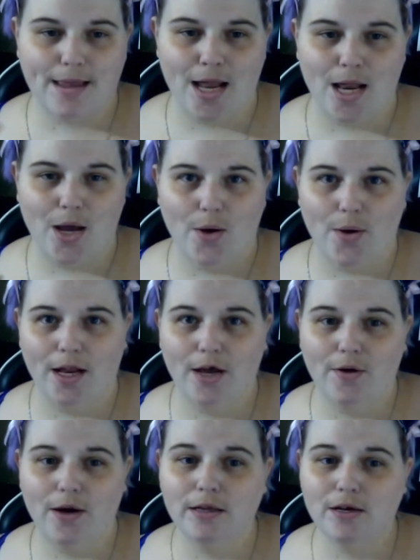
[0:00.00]
Hello, hello,
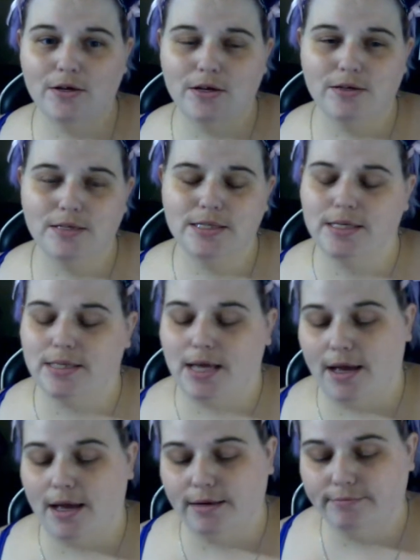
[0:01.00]
hello, dolls. It is
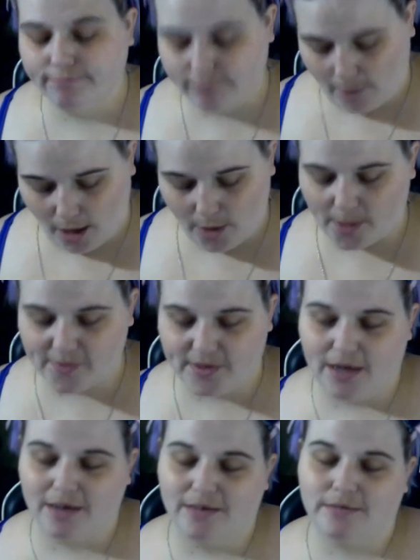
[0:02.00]
I,
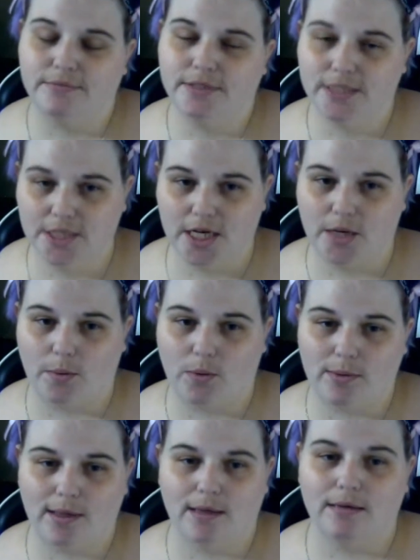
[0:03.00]
ArtWorkOfDR, DJ Kitty
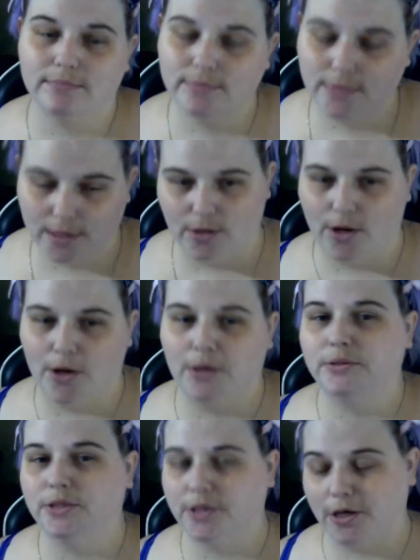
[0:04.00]
Ruby. You know,
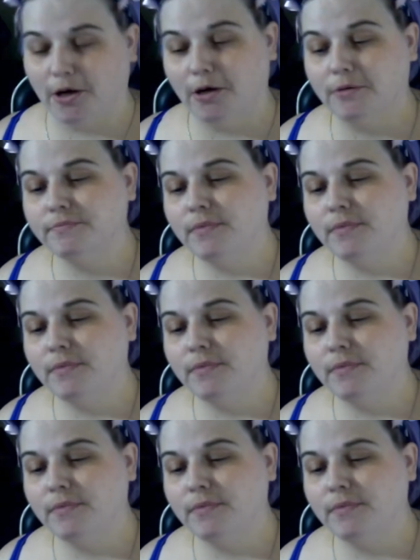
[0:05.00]
your girl.